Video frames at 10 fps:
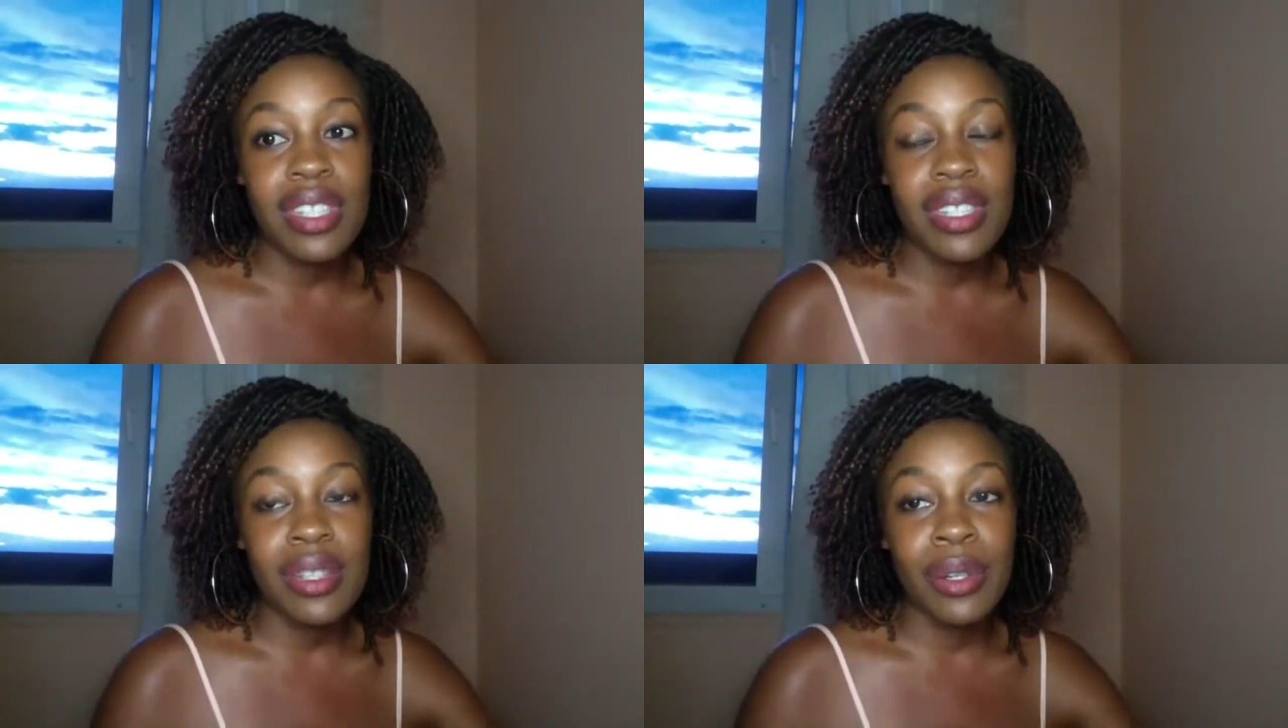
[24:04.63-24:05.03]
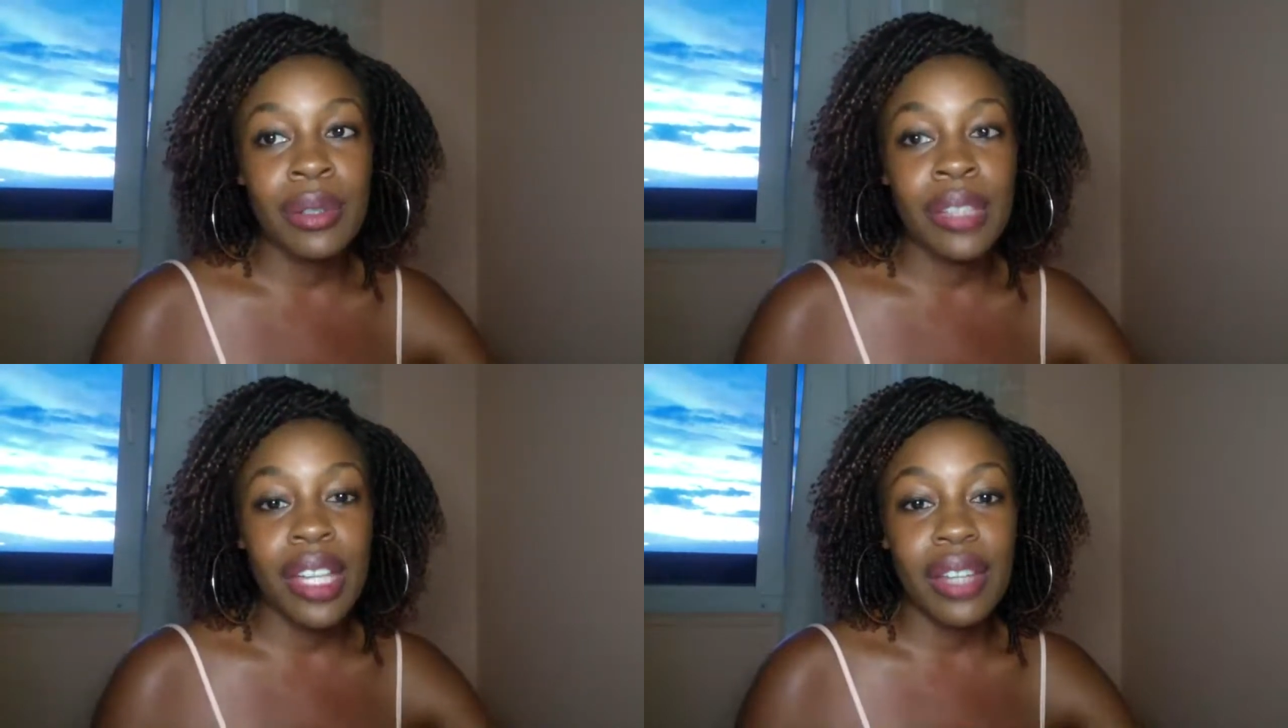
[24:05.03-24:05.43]

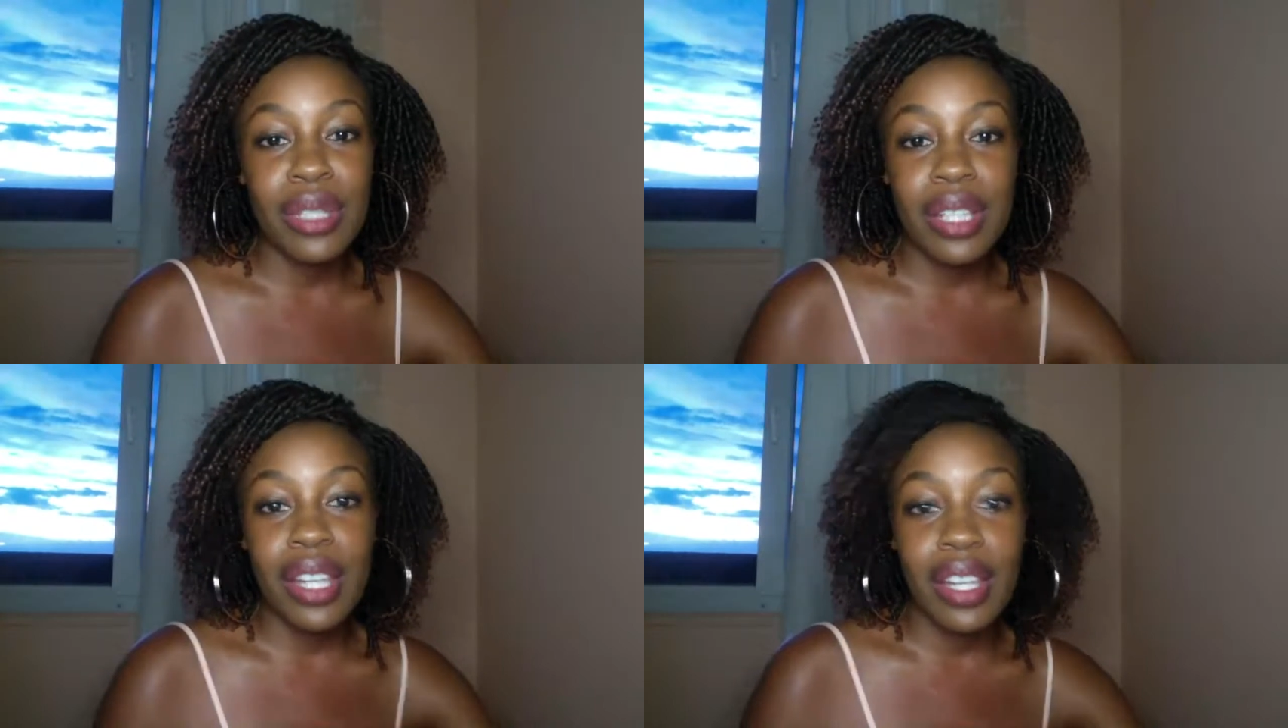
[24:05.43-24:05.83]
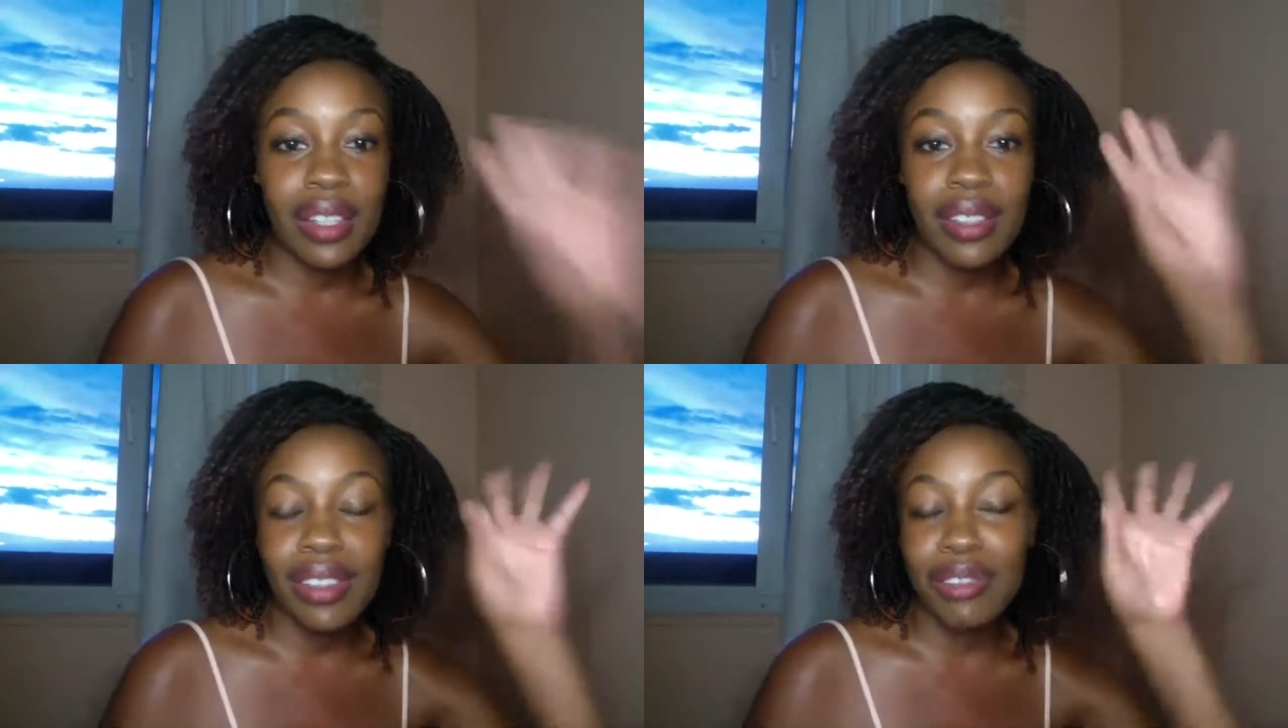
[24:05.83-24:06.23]
So yeah, those are
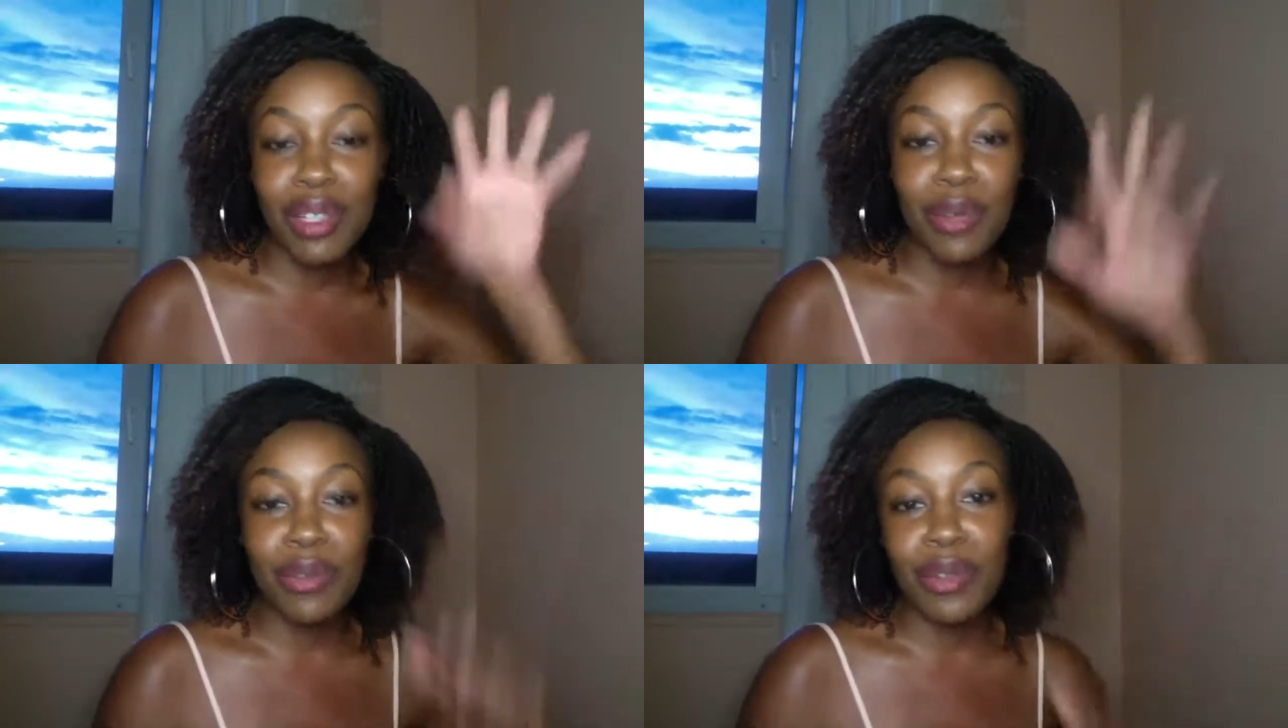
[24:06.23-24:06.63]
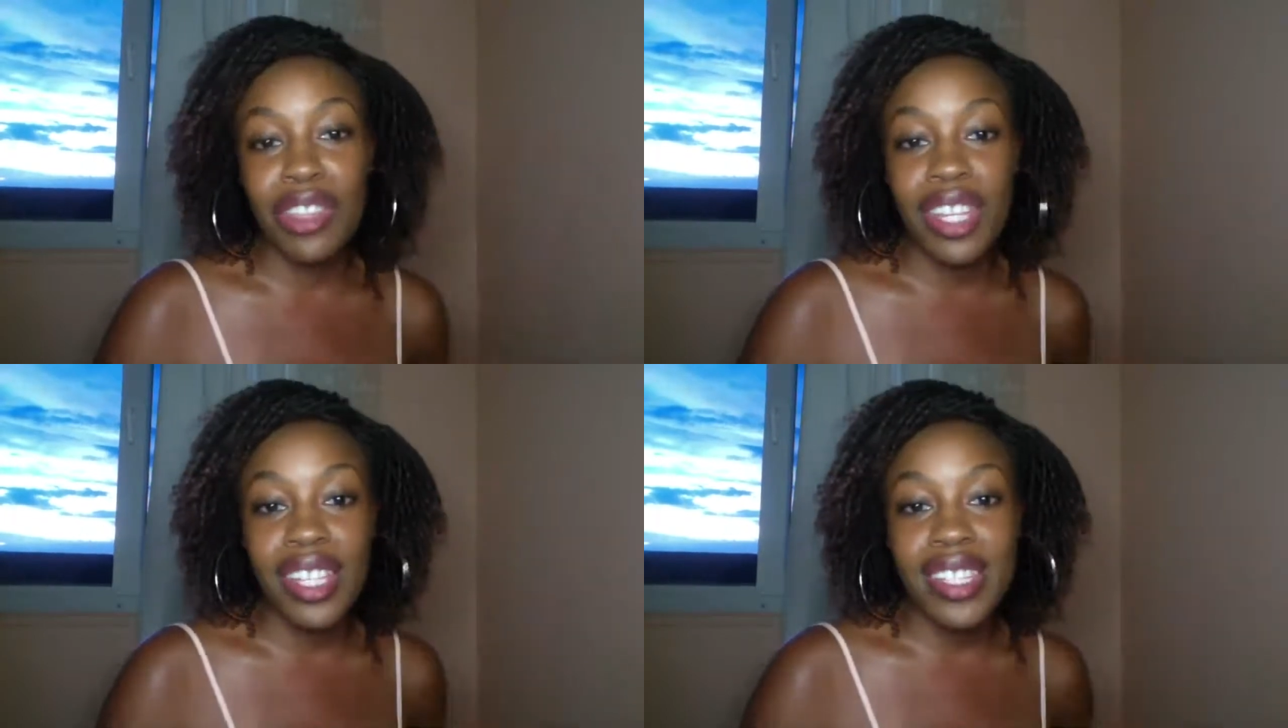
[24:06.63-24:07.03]
like 3 or 4
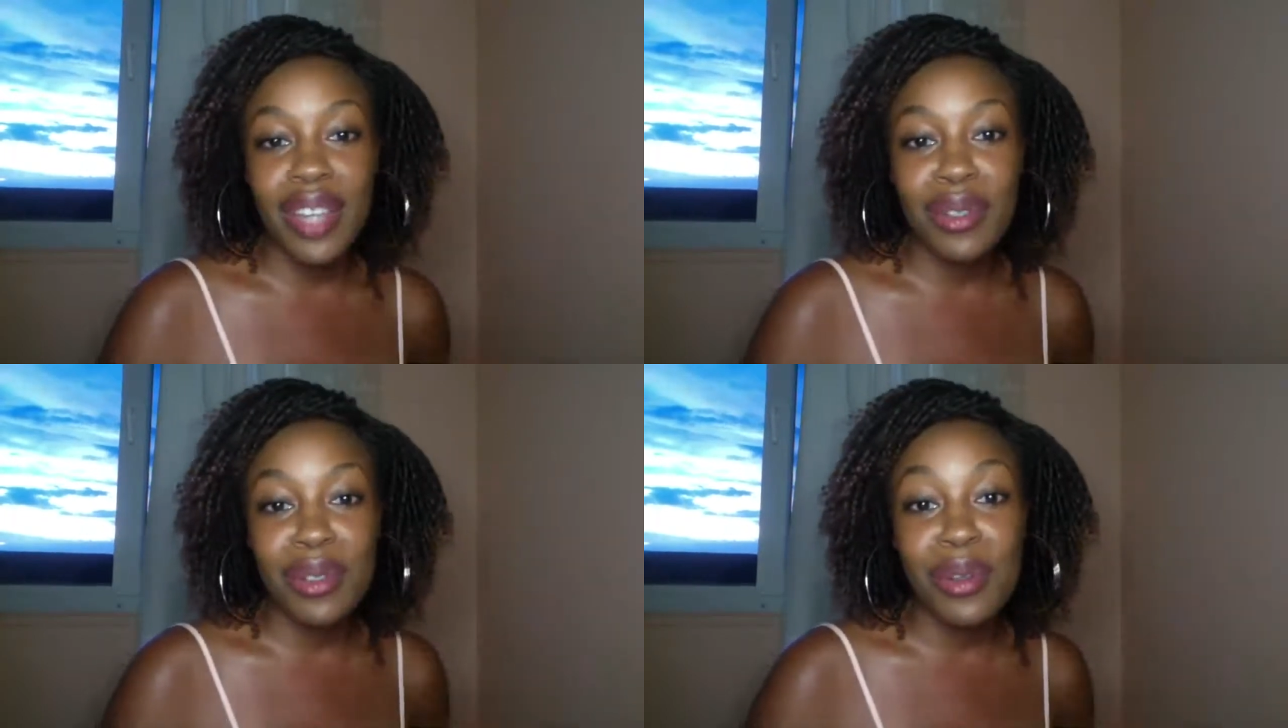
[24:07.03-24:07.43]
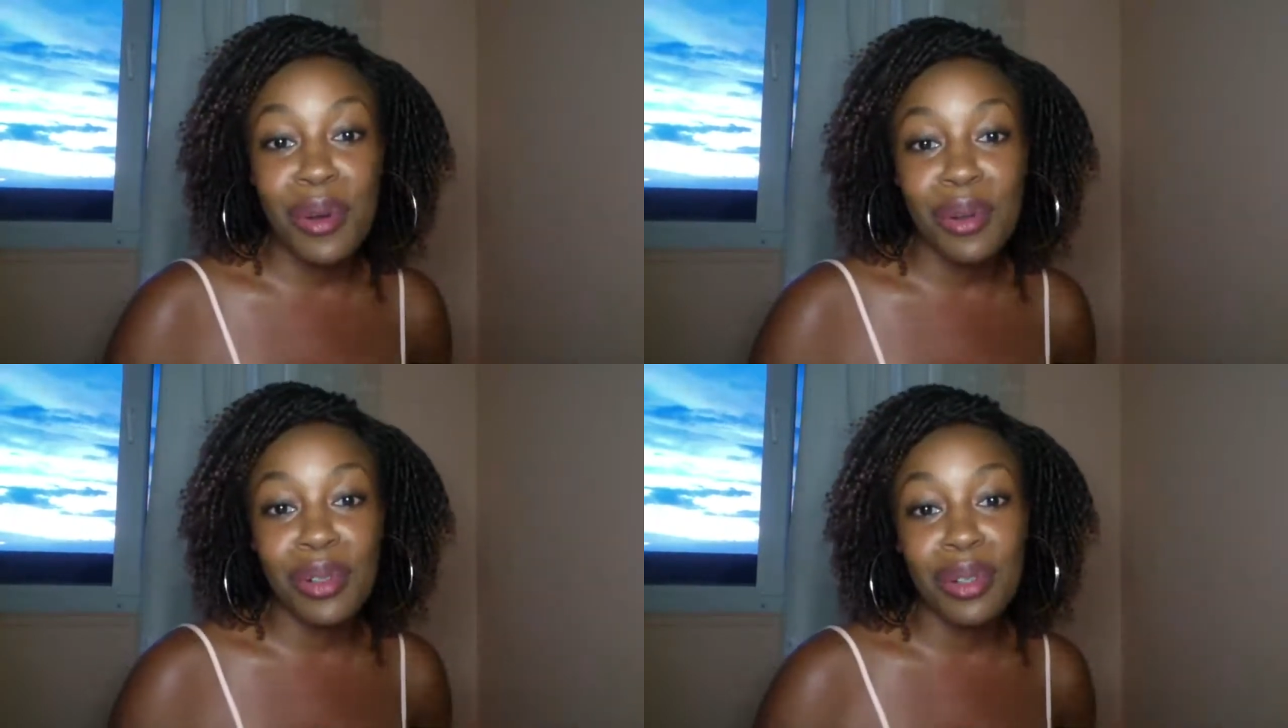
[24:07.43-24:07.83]
things. I could
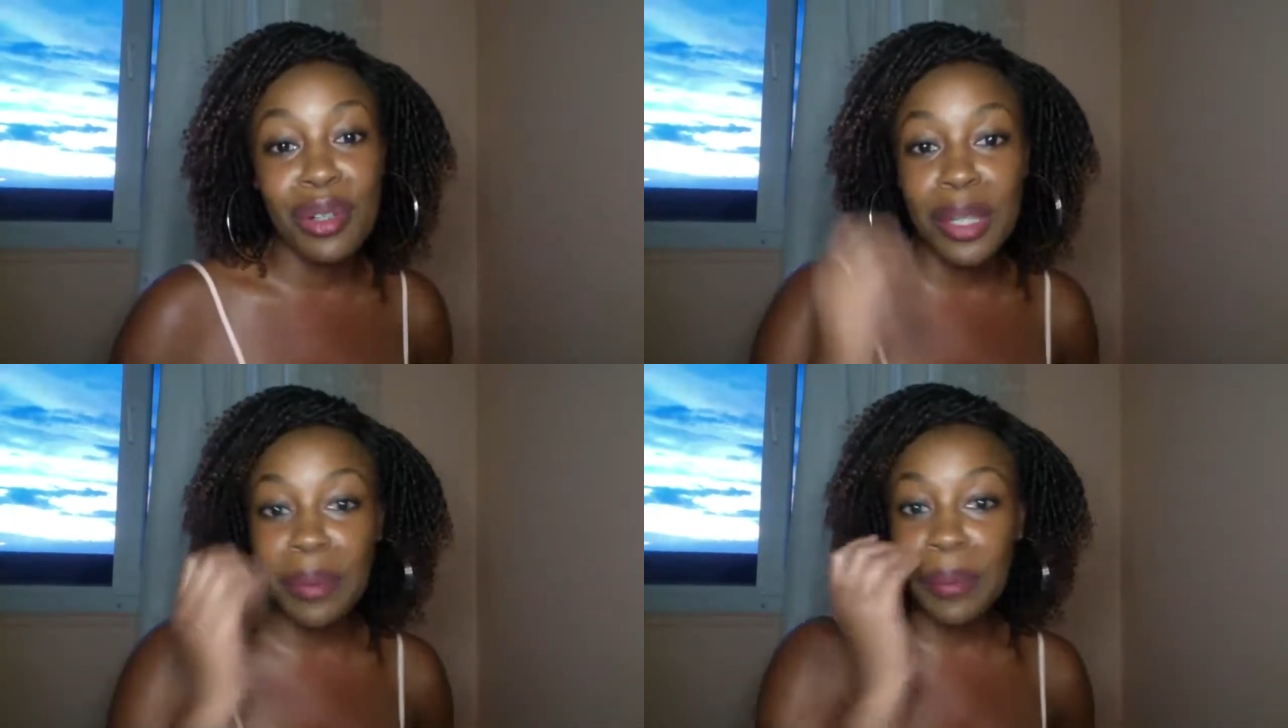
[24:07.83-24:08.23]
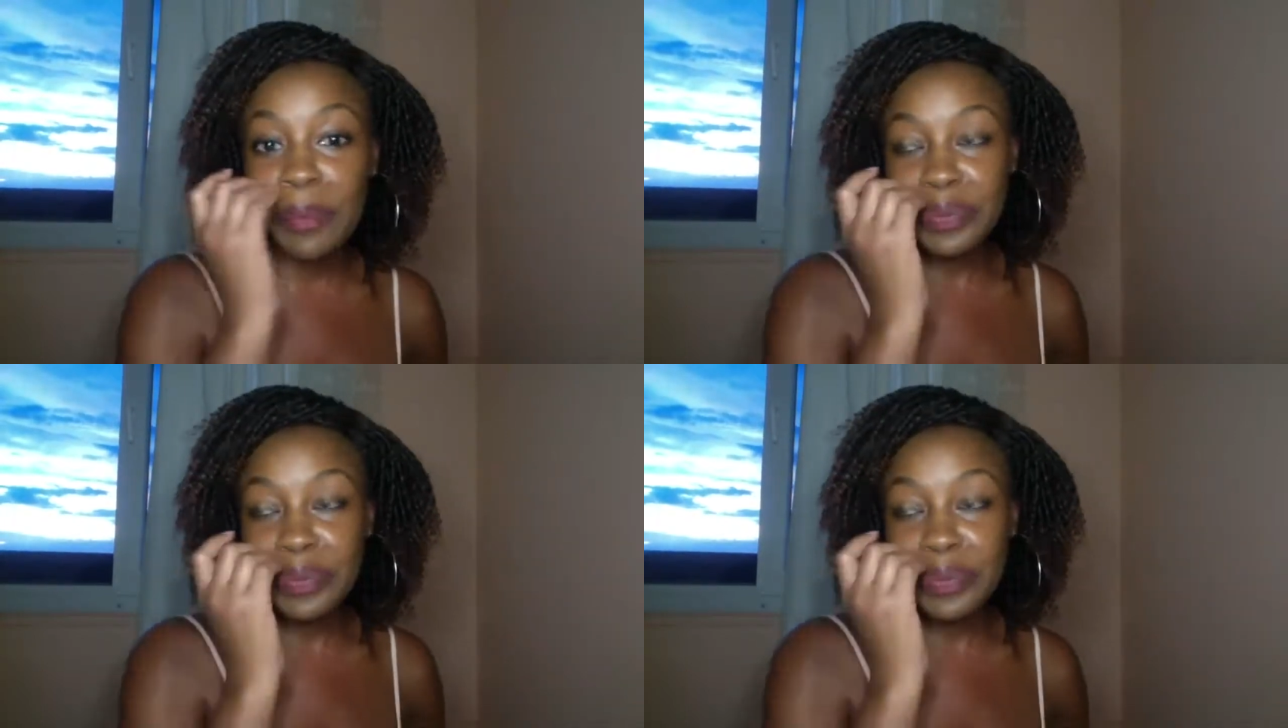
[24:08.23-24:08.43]
go on.